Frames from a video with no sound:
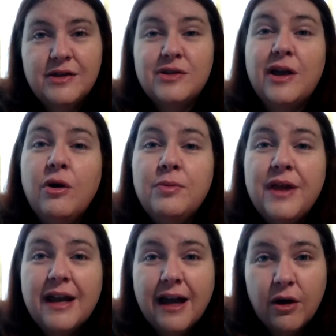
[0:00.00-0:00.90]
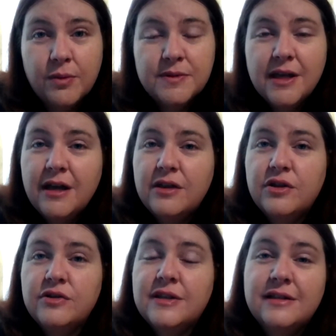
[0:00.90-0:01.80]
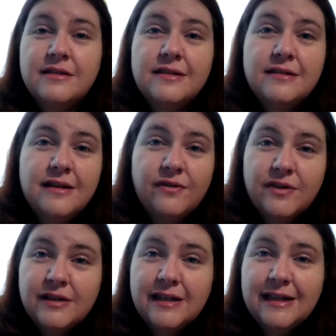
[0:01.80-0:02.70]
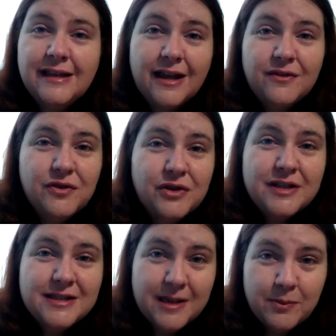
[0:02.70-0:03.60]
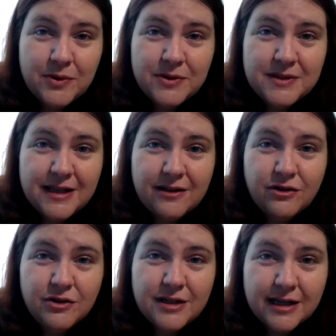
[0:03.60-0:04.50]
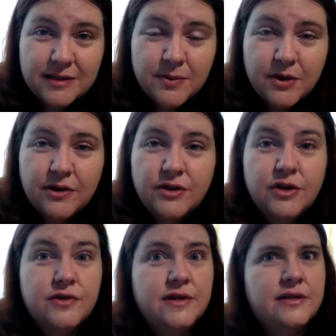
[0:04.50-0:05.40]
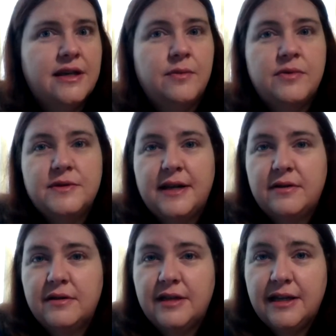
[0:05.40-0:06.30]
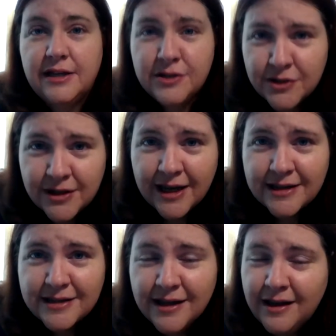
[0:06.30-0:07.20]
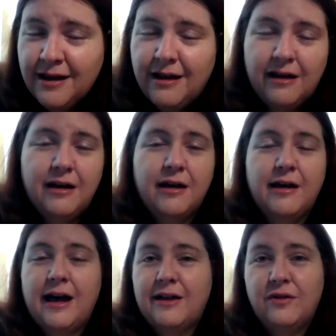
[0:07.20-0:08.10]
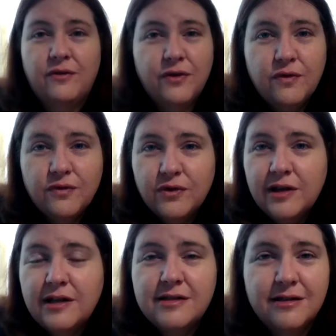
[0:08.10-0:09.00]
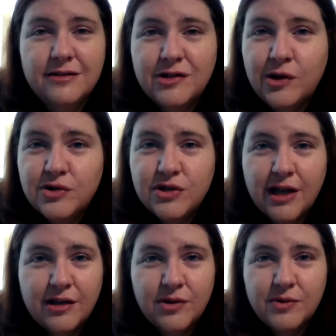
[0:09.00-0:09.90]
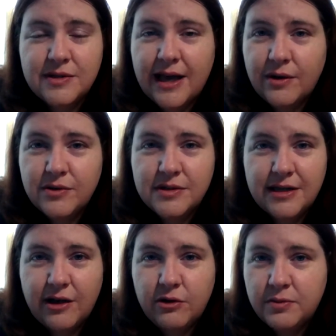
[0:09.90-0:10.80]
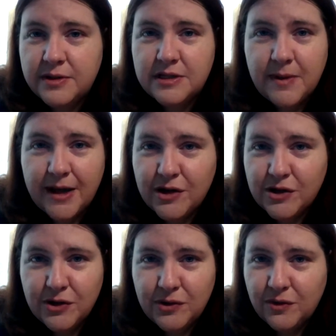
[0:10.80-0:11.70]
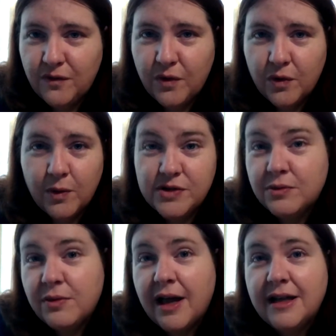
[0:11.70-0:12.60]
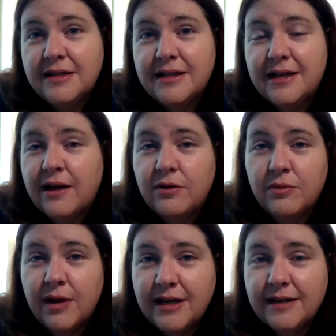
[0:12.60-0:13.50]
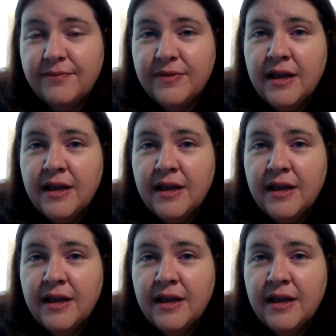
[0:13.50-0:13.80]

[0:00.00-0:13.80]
So I hope that helps. There's definitely a lot of good examples in your textbook. There's examples out on the internet. I feel free to go check those out to help inspire you for what to write and how to write it.